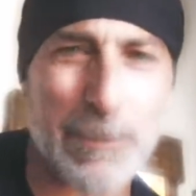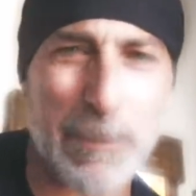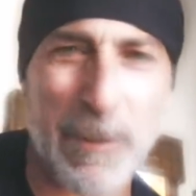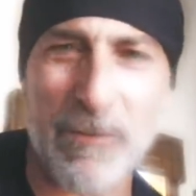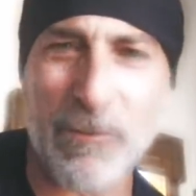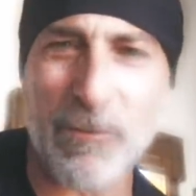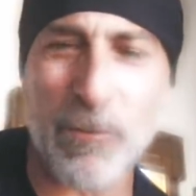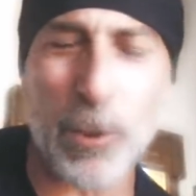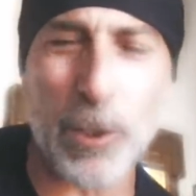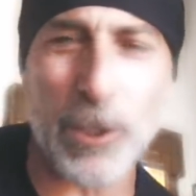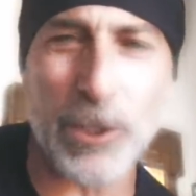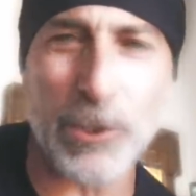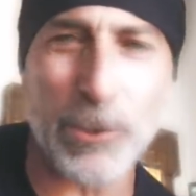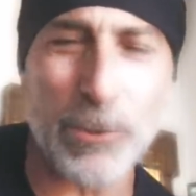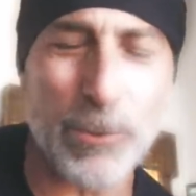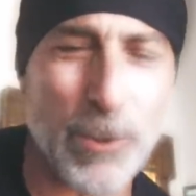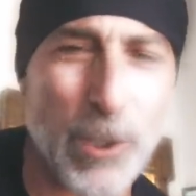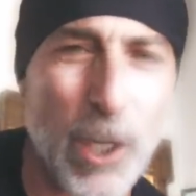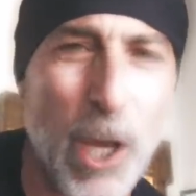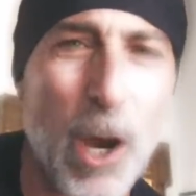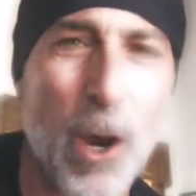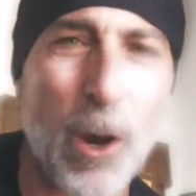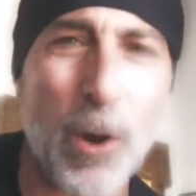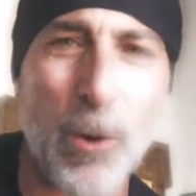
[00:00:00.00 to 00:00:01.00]
before you
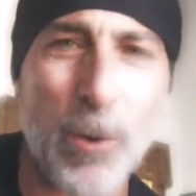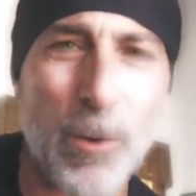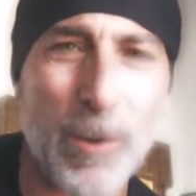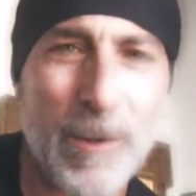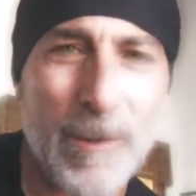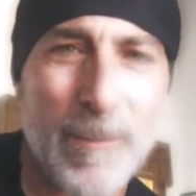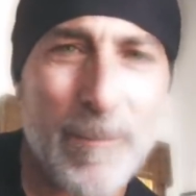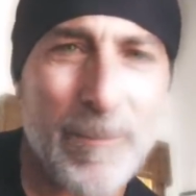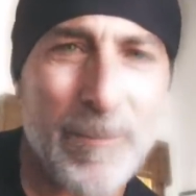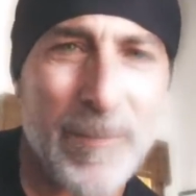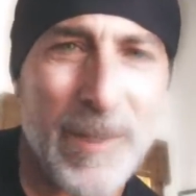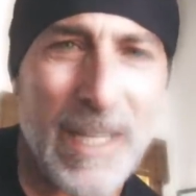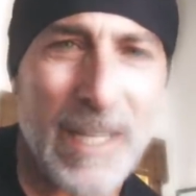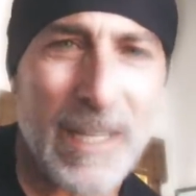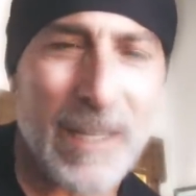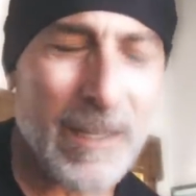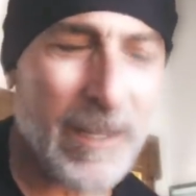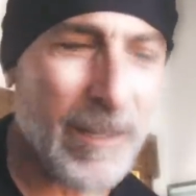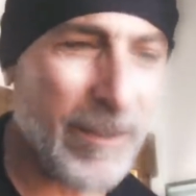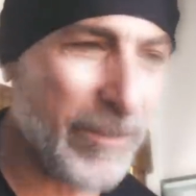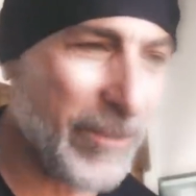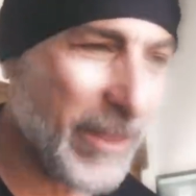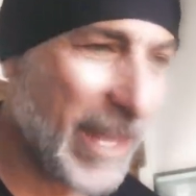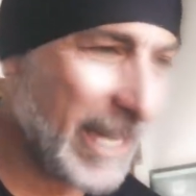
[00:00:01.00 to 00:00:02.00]
know
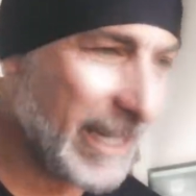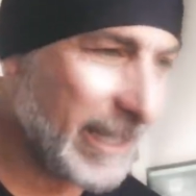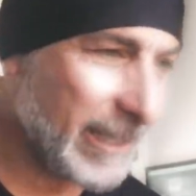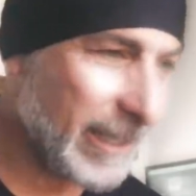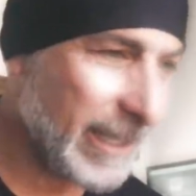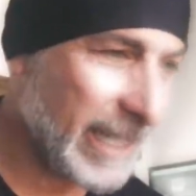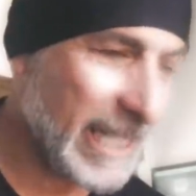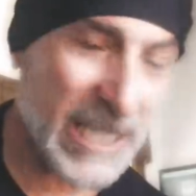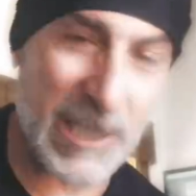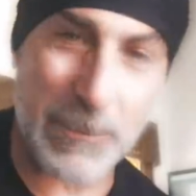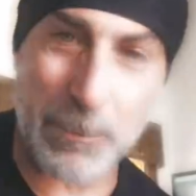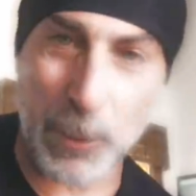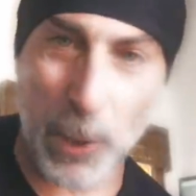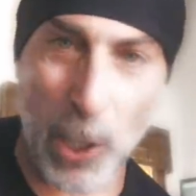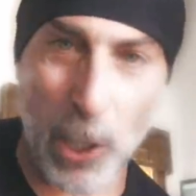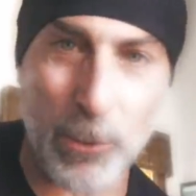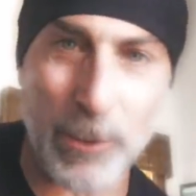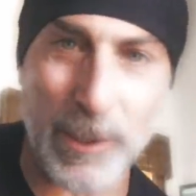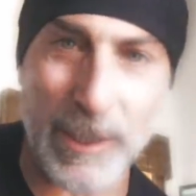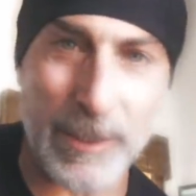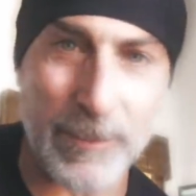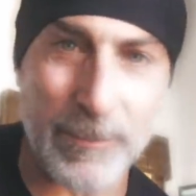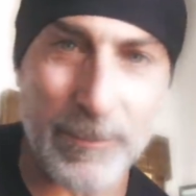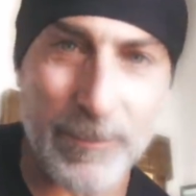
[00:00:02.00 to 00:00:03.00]
that it's
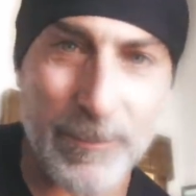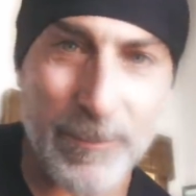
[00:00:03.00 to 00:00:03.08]
broken.